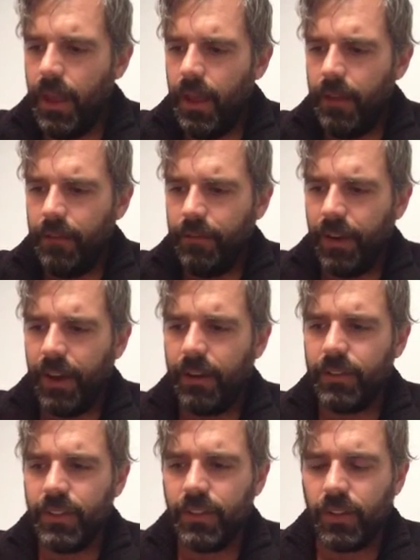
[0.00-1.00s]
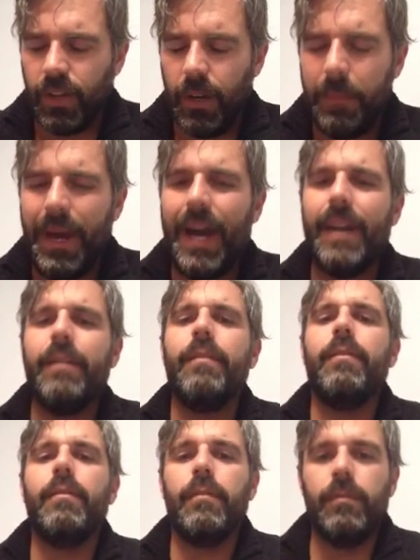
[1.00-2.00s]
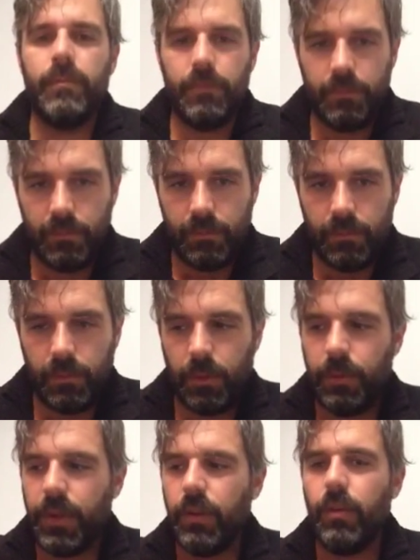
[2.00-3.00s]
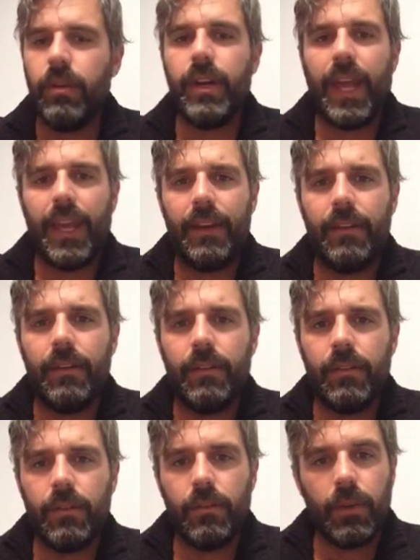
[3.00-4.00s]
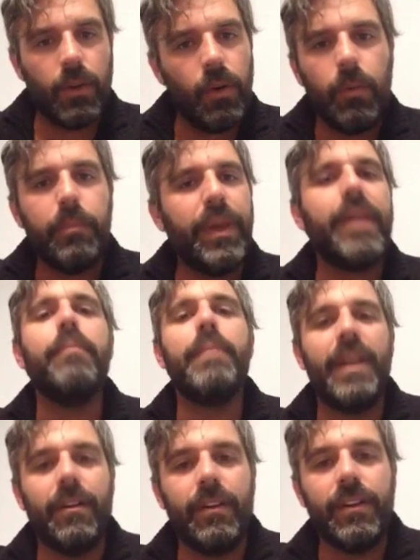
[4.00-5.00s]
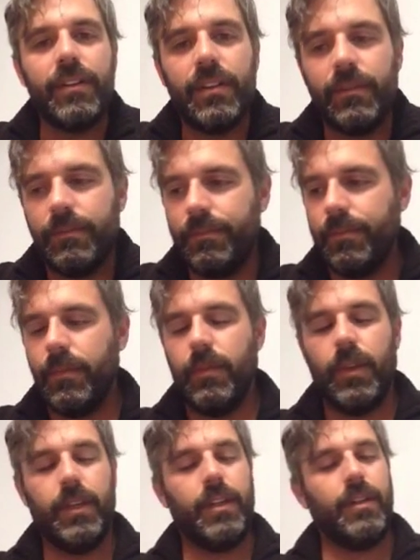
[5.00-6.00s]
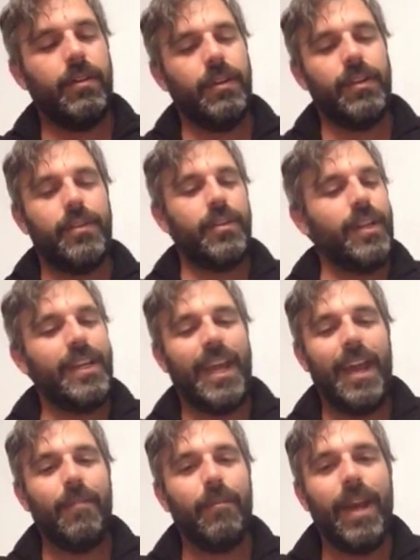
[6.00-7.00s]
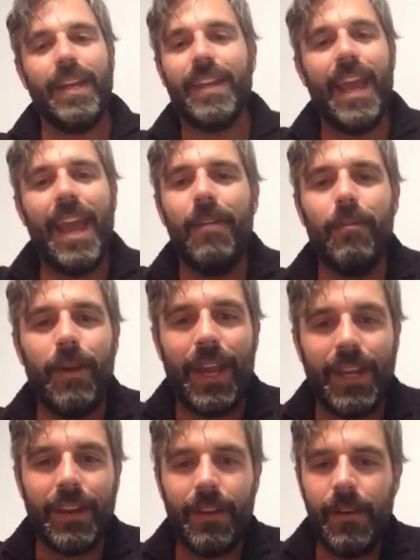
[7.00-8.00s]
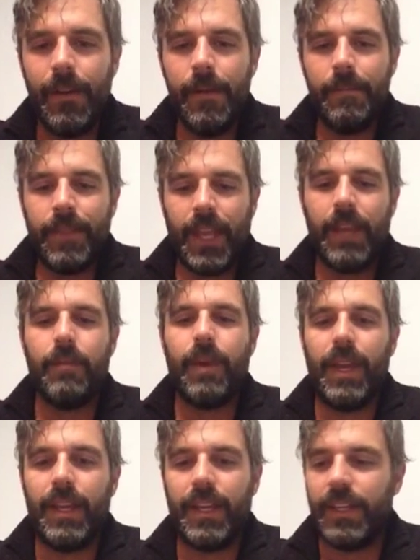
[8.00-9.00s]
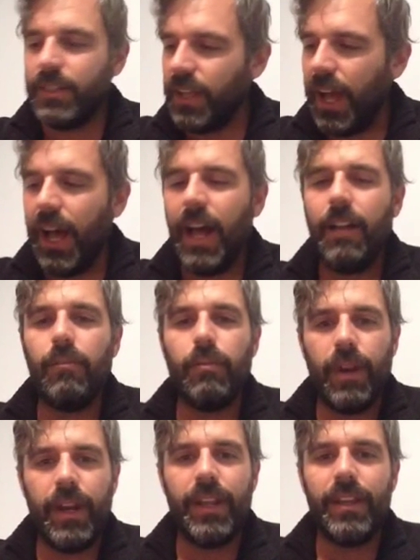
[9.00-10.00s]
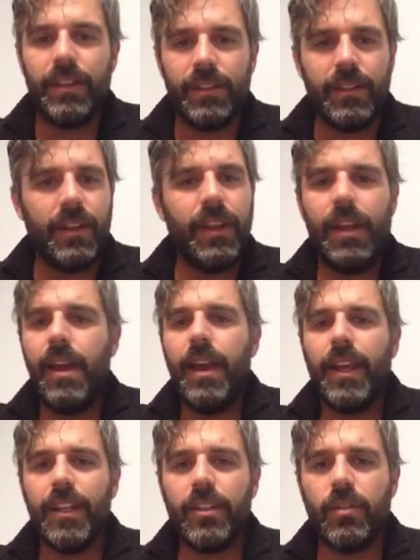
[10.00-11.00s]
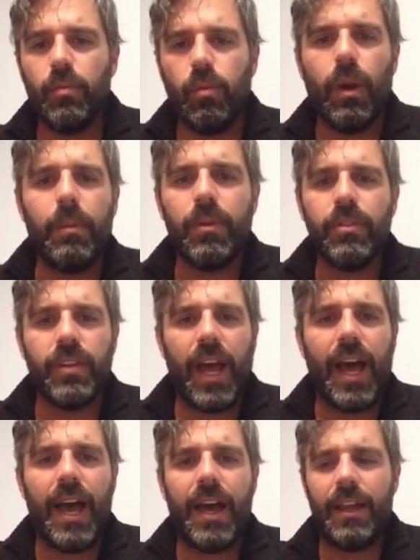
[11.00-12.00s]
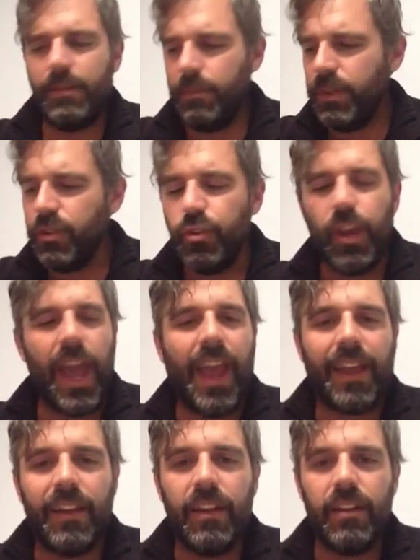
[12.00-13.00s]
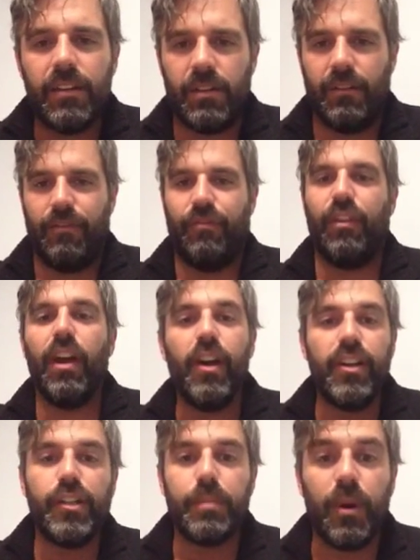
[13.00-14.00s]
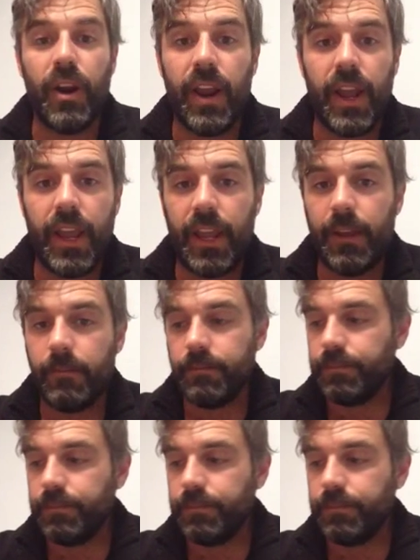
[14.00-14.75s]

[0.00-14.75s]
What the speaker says: And Father says, "Come on." "Where are we going, Dad?" "We're going picking berries." I said, "Oh, gee, can't wait. Anyway, gets all ready, gets the rubbers on, me jacket and fly spray.